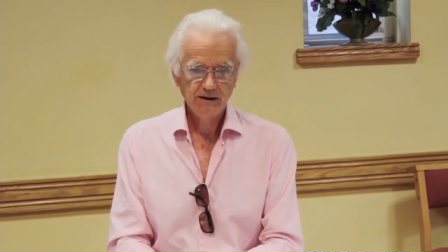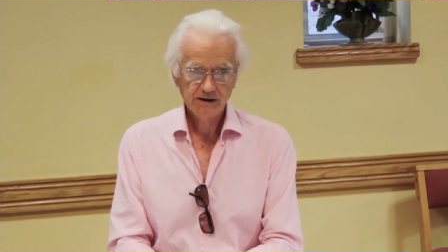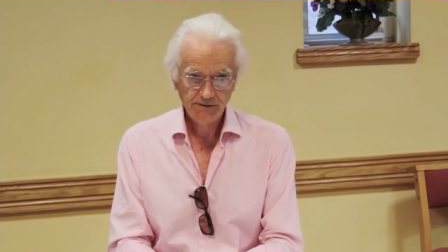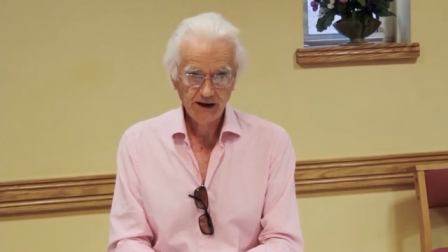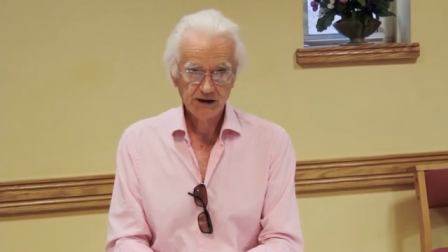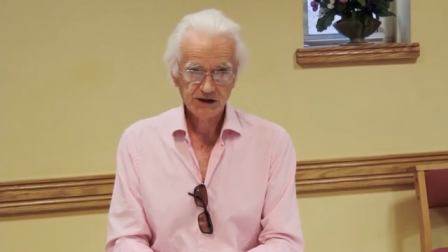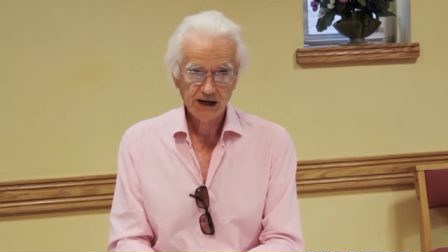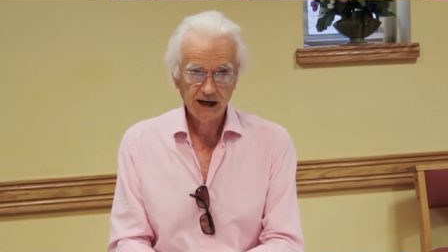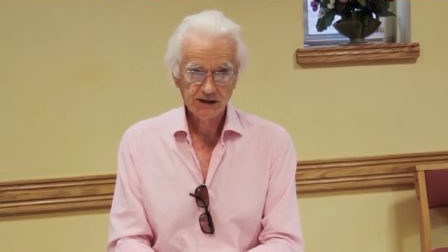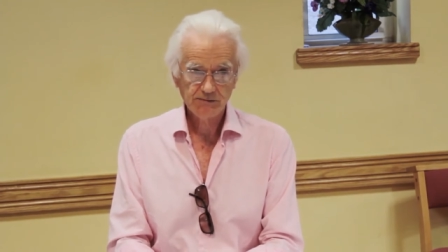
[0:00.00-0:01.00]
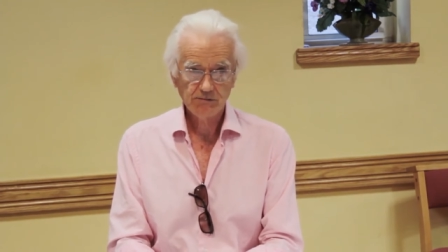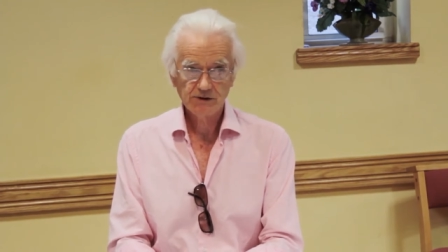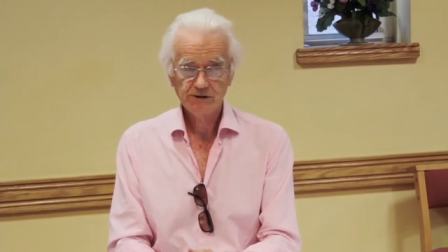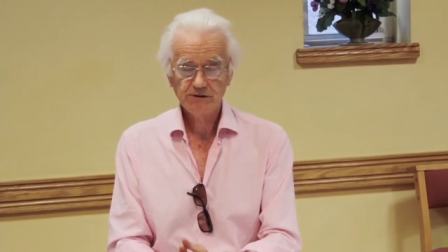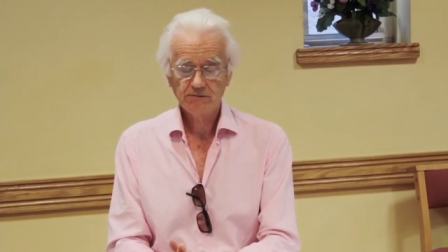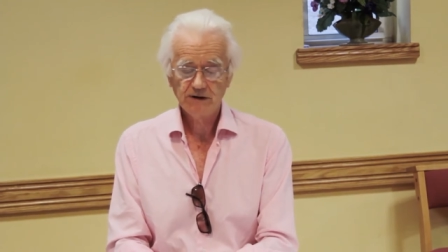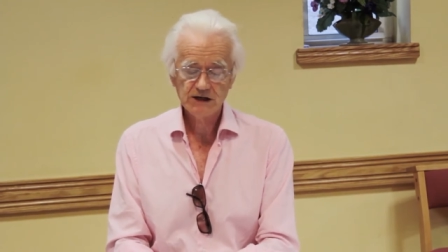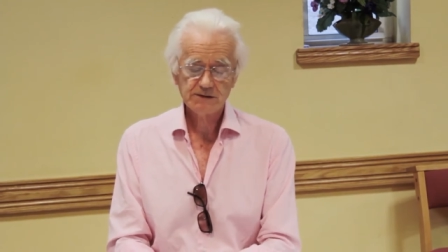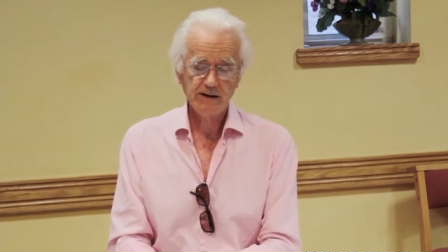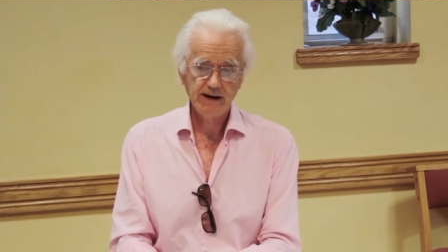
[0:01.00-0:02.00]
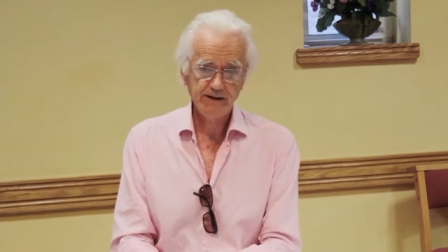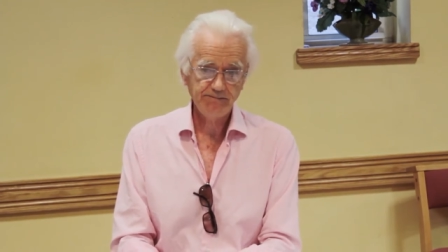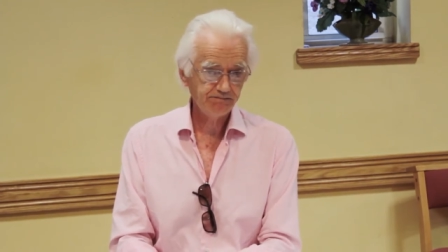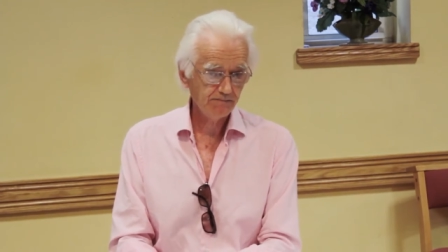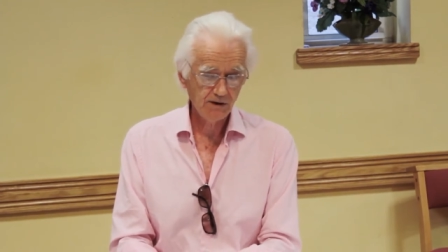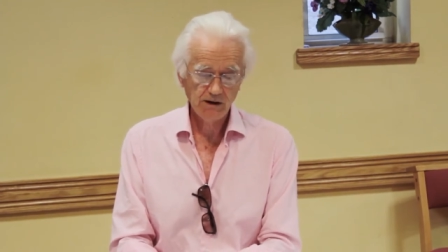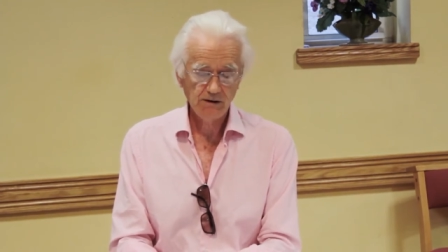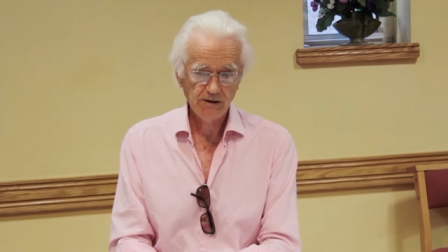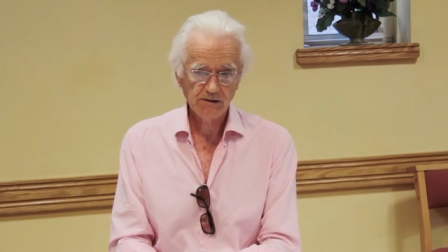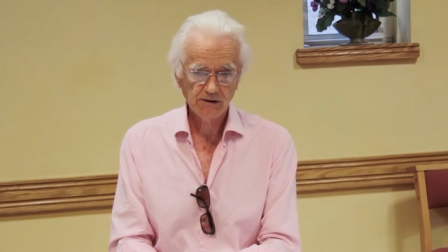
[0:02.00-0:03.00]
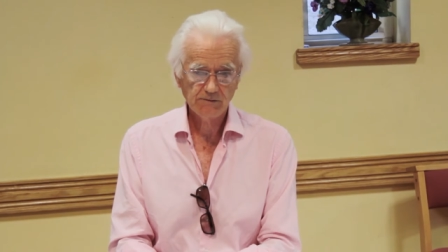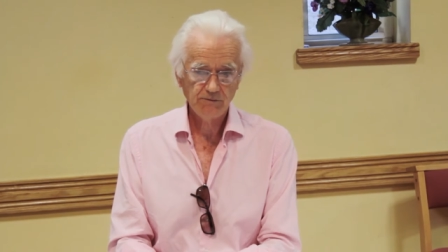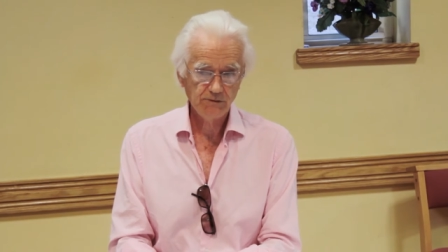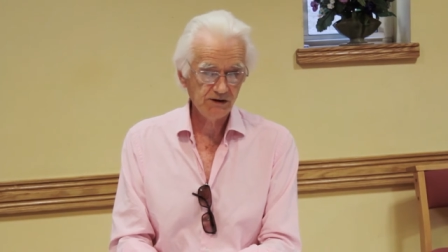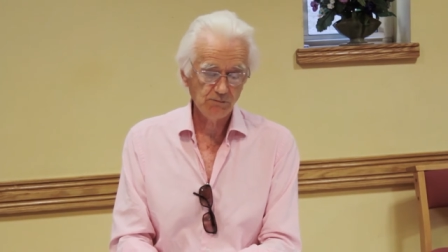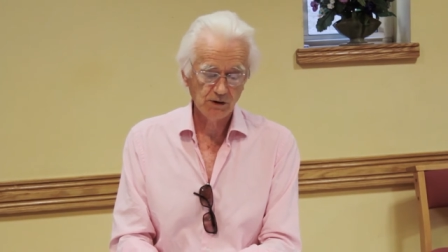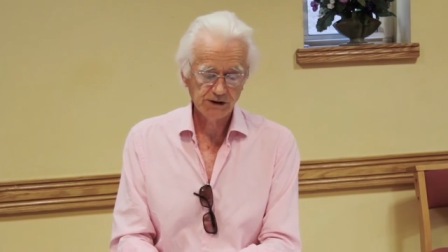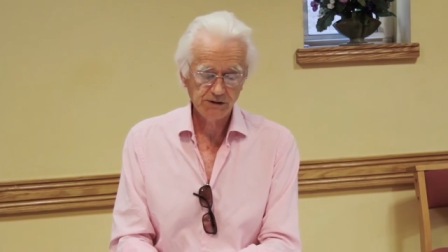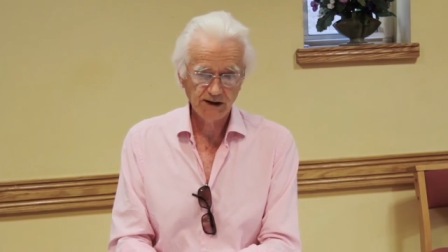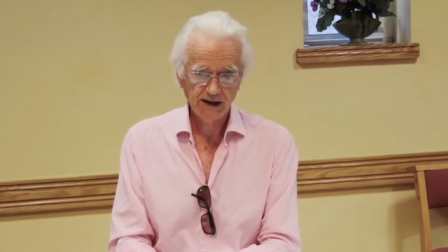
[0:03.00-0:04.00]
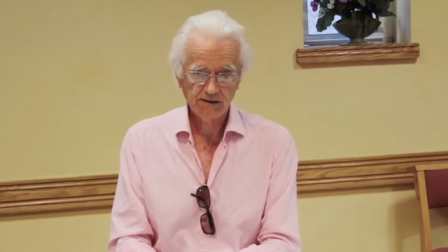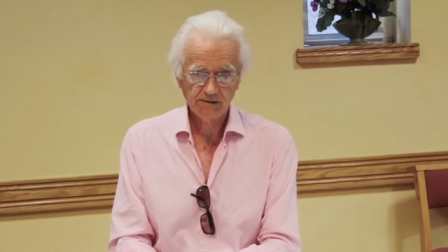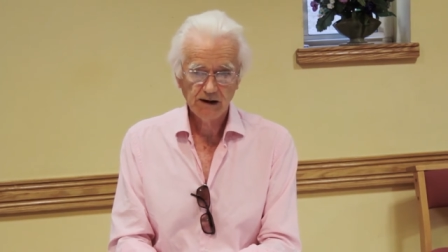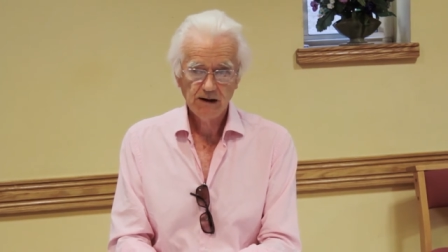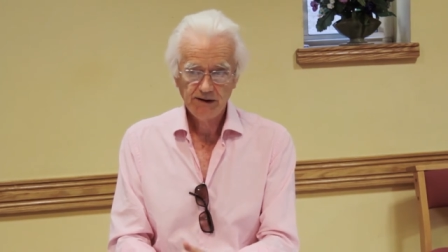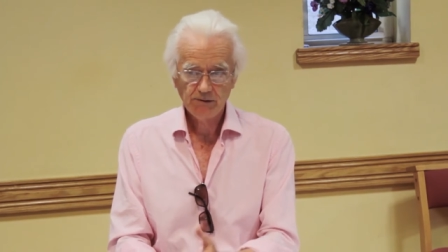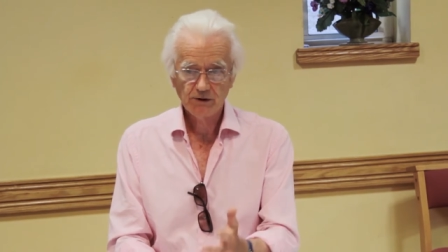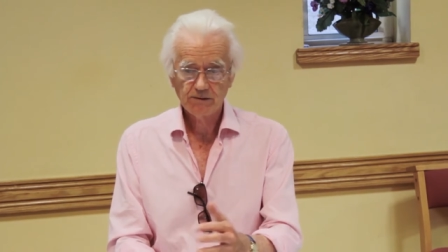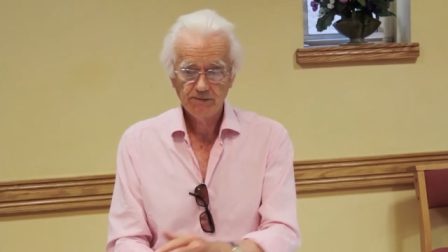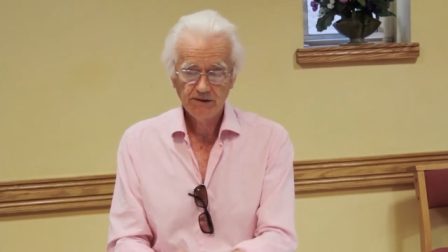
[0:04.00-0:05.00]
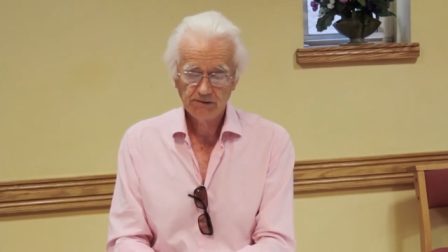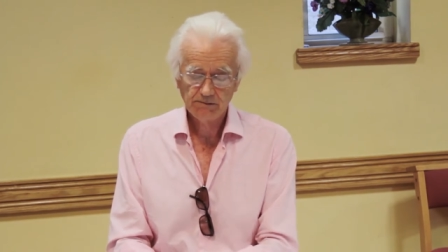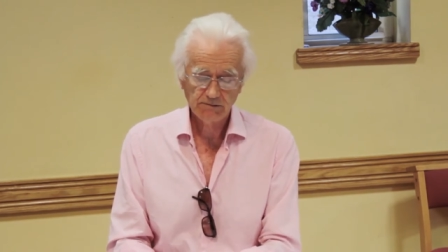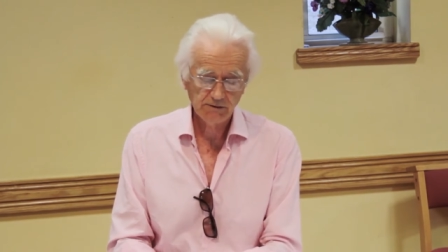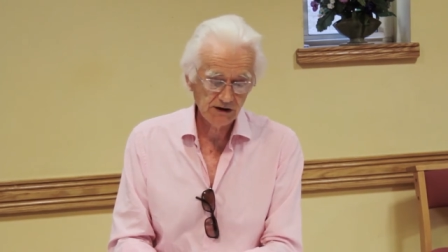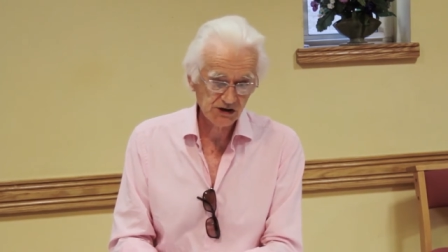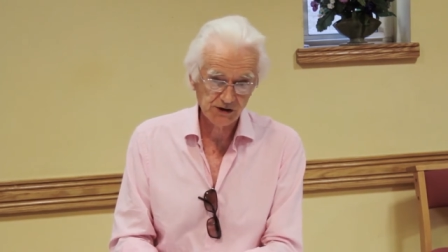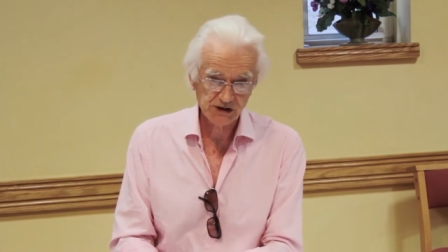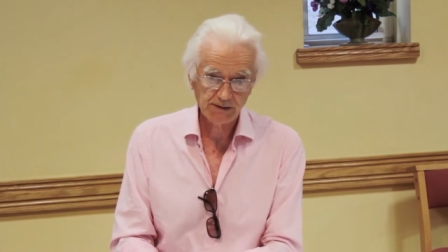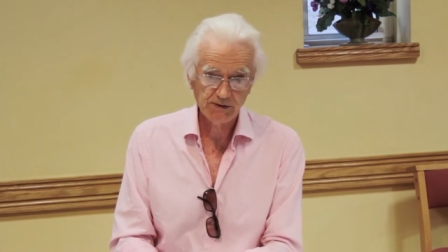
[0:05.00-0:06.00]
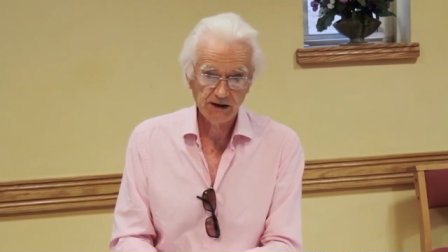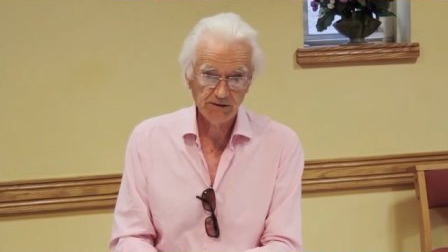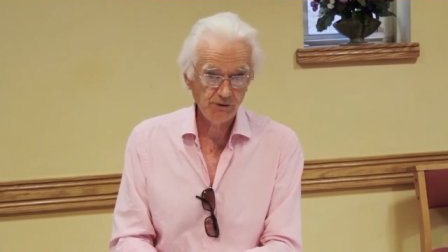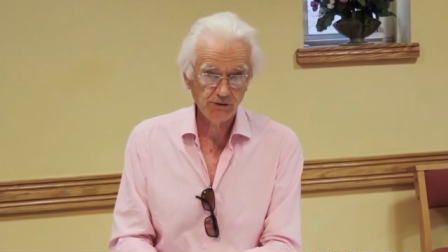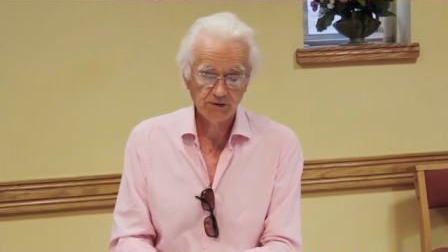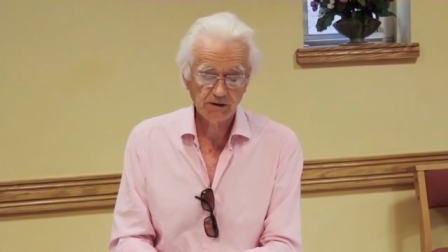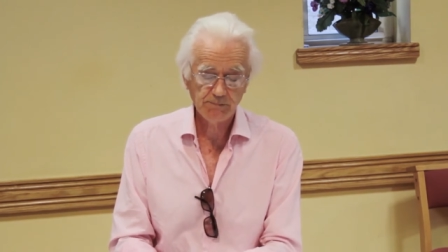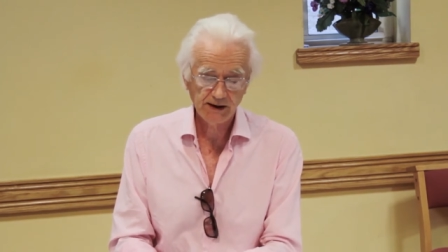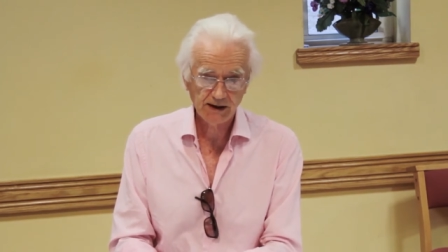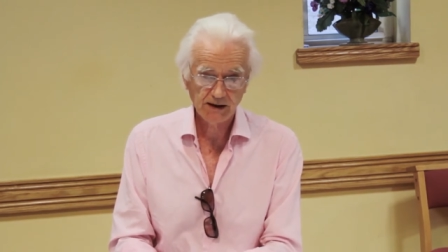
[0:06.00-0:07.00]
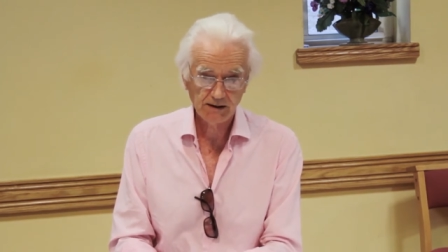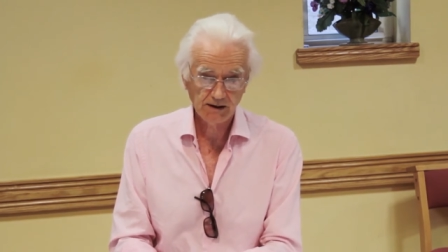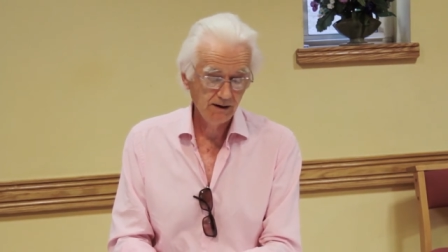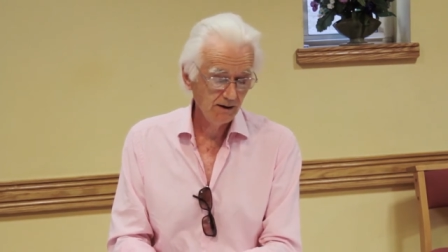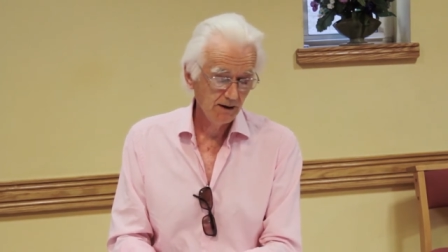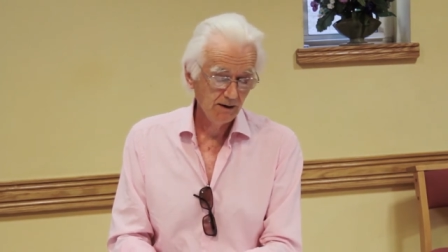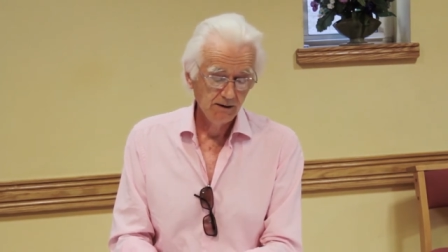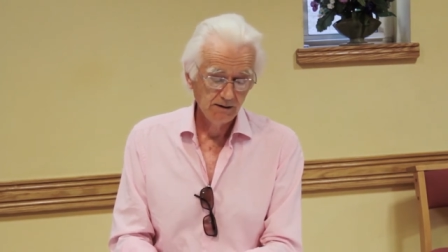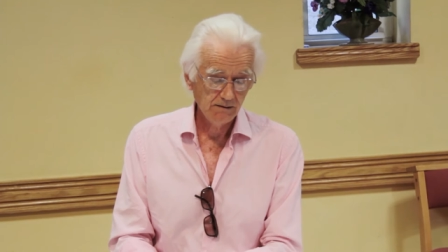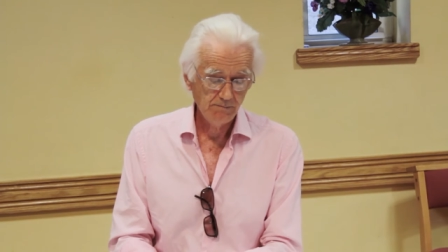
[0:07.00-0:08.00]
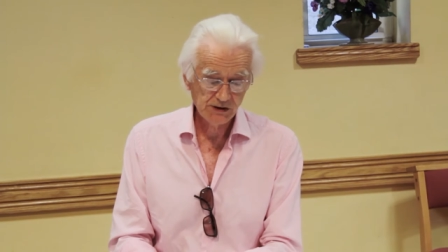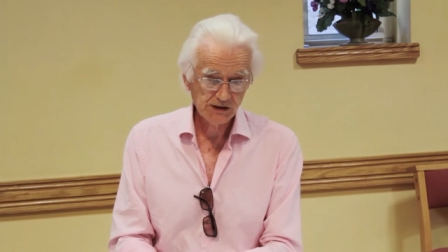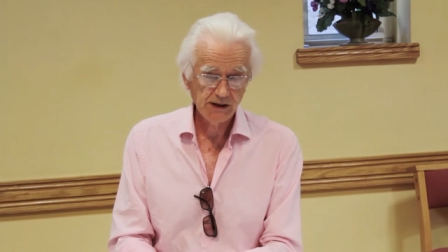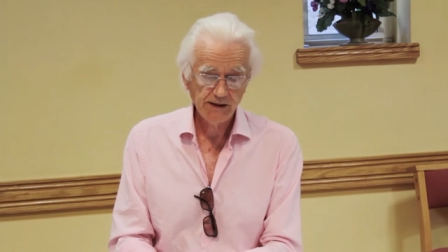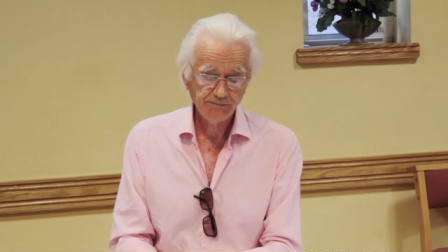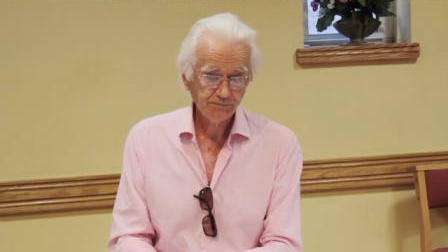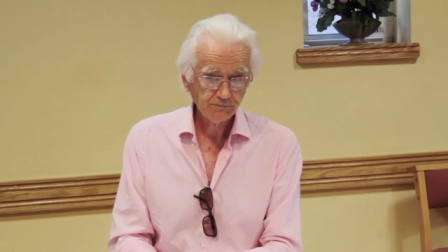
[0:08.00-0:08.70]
to find a site. We wanted to do it at the race plane. No, didn't want to do that. People, residents up there, a few of them complain bitterly.